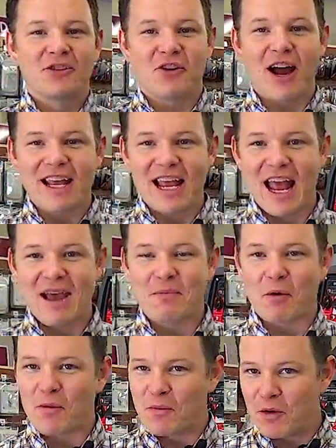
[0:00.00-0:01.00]
dry
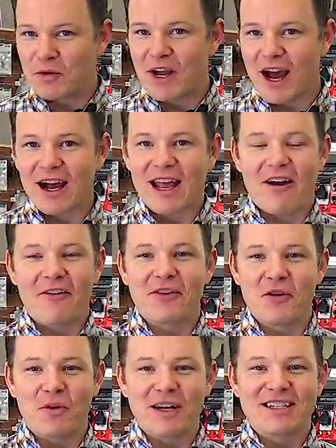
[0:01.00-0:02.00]
camp or boondock,
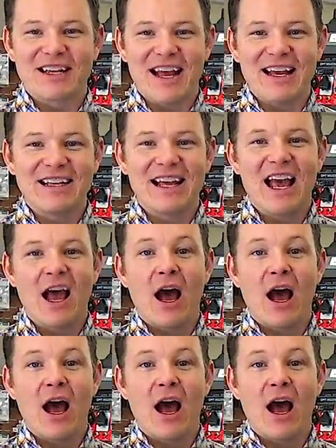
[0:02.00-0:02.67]
however you want to say it.